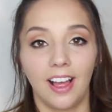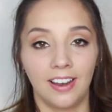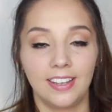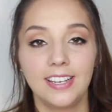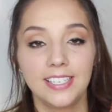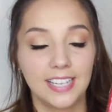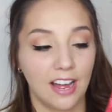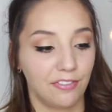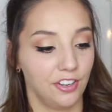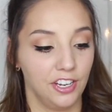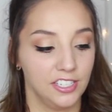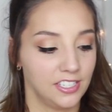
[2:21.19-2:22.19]
a Lee
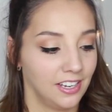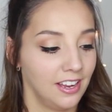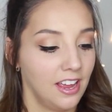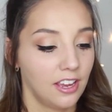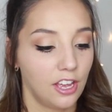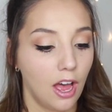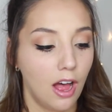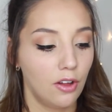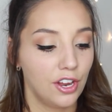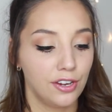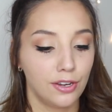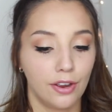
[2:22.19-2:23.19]
Stafford
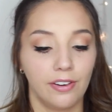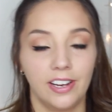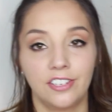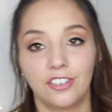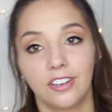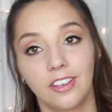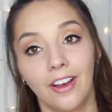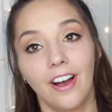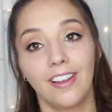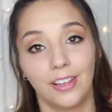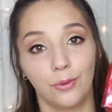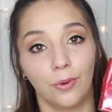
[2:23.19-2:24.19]
Curl and Nourish
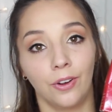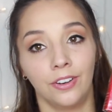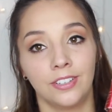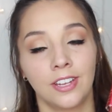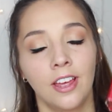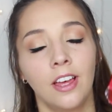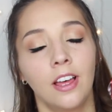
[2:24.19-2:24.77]
curling wand,